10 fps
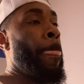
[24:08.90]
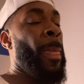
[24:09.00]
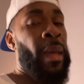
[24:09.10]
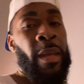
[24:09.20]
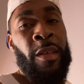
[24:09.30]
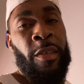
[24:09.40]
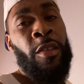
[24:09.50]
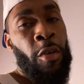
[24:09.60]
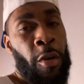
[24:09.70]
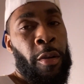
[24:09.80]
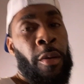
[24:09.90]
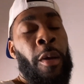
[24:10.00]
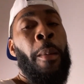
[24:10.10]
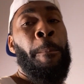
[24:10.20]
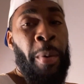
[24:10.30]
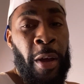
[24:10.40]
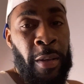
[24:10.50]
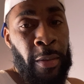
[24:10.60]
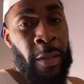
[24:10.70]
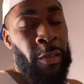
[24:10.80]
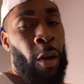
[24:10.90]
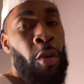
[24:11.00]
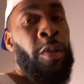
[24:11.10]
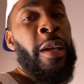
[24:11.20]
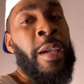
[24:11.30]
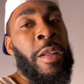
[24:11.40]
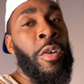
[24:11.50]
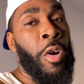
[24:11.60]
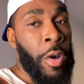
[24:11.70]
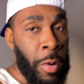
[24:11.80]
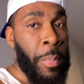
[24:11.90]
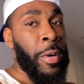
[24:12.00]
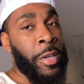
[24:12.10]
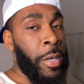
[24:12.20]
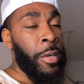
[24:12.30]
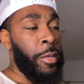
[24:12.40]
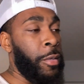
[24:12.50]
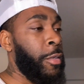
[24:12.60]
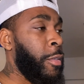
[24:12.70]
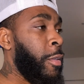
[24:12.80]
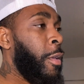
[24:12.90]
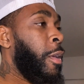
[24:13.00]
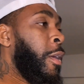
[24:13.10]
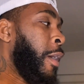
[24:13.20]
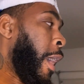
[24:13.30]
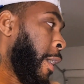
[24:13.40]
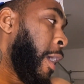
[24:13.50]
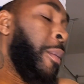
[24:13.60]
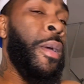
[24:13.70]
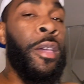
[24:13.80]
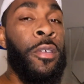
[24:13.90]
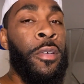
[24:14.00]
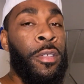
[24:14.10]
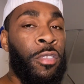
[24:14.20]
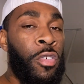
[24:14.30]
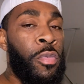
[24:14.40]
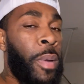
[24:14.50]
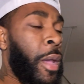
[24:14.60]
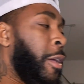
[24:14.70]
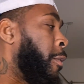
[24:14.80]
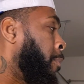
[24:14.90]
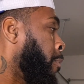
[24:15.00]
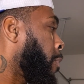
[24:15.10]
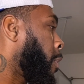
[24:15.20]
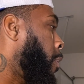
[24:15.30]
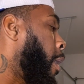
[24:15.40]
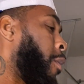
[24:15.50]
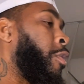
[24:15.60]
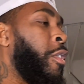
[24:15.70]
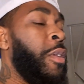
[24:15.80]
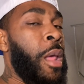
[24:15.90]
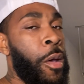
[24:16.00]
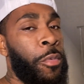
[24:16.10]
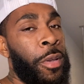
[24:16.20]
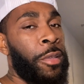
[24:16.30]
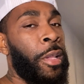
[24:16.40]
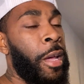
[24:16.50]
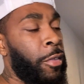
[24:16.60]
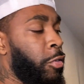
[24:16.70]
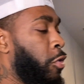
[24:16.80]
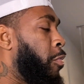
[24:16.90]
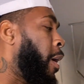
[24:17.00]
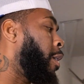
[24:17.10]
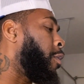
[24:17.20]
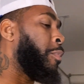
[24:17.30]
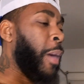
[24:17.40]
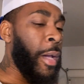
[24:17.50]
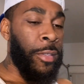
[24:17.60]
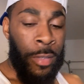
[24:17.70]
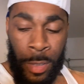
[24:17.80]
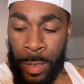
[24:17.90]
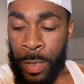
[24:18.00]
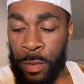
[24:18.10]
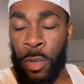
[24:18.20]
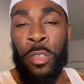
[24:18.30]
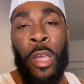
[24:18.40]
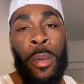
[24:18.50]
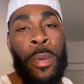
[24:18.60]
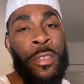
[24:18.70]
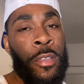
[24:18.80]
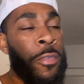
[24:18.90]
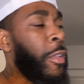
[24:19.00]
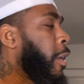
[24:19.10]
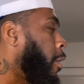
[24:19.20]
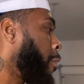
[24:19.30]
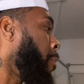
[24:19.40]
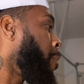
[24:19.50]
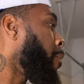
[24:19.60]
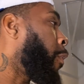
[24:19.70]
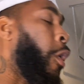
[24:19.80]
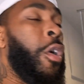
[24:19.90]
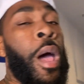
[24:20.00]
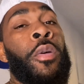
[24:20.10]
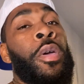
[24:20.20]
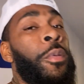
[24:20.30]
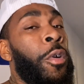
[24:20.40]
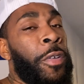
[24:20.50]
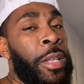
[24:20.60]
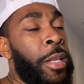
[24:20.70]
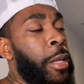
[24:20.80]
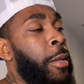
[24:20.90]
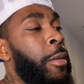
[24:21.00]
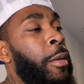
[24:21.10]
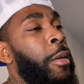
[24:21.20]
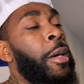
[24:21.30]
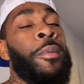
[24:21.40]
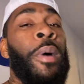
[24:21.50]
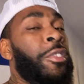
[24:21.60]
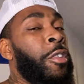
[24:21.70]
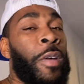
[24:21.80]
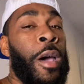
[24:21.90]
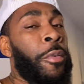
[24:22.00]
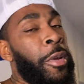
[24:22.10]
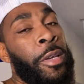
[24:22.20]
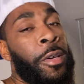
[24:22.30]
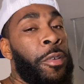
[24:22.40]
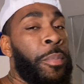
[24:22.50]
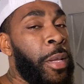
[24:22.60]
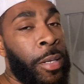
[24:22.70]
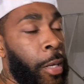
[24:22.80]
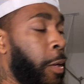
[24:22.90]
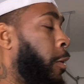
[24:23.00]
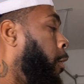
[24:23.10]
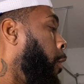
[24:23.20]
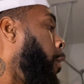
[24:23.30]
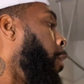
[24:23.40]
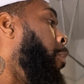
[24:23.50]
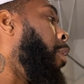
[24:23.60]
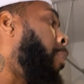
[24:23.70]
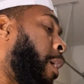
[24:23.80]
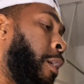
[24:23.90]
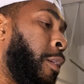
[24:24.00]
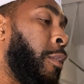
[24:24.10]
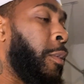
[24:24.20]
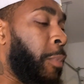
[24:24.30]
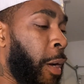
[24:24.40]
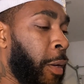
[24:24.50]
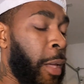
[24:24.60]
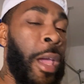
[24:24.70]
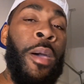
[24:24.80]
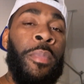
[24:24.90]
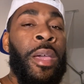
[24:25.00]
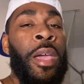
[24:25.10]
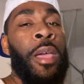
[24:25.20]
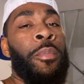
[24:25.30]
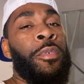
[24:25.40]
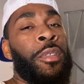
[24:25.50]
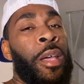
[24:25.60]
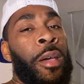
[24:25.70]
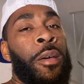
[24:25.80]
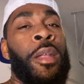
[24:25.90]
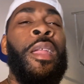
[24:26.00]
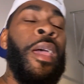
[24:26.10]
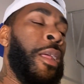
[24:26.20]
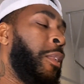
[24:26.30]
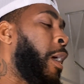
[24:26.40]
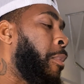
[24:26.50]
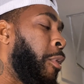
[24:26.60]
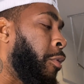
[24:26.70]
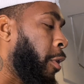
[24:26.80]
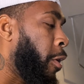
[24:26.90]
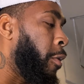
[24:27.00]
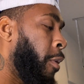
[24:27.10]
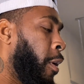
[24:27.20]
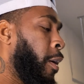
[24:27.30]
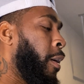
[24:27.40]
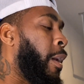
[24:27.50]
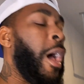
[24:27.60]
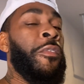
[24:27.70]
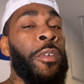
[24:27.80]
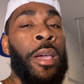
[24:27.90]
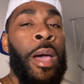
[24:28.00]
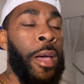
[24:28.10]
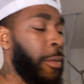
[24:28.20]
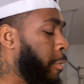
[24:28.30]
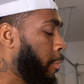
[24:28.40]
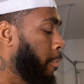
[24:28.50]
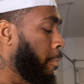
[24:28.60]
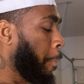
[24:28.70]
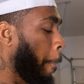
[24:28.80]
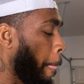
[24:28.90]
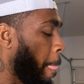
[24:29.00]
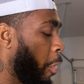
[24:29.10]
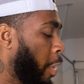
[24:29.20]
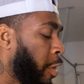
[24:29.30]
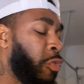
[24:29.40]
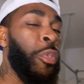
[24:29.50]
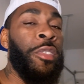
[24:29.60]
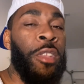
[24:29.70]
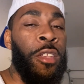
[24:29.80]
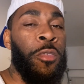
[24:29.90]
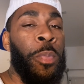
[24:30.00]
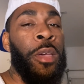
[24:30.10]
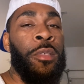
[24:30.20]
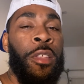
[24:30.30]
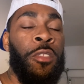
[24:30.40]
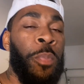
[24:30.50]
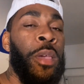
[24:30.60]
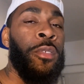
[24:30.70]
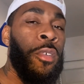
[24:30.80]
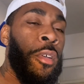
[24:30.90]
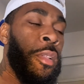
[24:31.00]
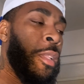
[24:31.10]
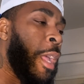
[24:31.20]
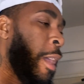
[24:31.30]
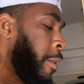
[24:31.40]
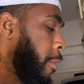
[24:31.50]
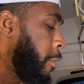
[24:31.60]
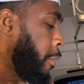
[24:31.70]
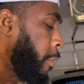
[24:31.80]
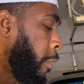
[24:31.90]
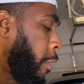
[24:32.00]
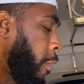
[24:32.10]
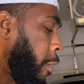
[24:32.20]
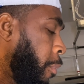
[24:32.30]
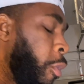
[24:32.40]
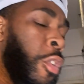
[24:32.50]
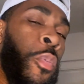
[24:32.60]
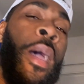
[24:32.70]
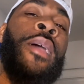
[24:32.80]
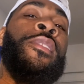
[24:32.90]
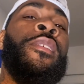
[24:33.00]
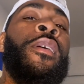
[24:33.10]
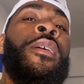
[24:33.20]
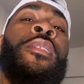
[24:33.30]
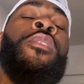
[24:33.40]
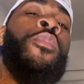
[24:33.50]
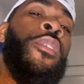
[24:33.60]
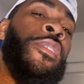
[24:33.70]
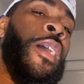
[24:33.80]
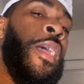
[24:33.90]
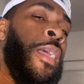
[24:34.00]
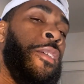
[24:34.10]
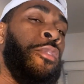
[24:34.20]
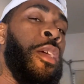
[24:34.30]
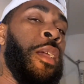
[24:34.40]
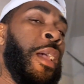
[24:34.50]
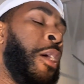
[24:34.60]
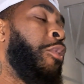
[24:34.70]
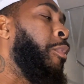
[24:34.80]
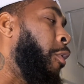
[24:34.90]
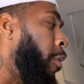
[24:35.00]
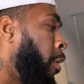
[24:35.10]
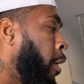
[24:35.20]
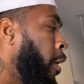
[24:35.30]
It is hitting harder, but it's only hitting harder because I came back here and tuned my amp. Now, turned out when this last dude made this box, he turned all my stuff down. Oh, I don't even know if he did it. My stuff already could have been down, but my amp game was down and it had a lot more to go. And I forgot when I switched these speakers are a lot more watts than the ones I had, so they can handle more.